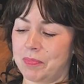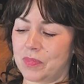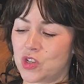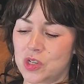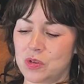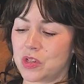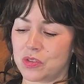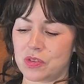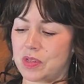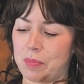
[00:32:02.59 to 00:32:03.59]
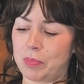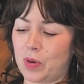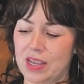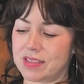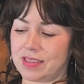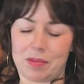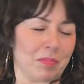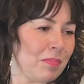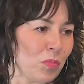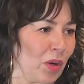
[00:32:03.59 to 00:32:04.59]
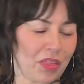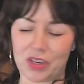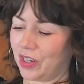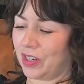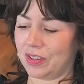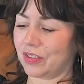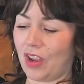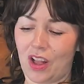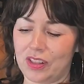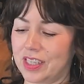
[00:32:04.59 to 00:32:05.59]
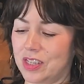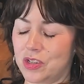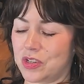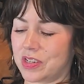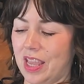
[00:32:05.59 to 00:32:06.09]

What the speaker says: she just impressed them with her knowledge.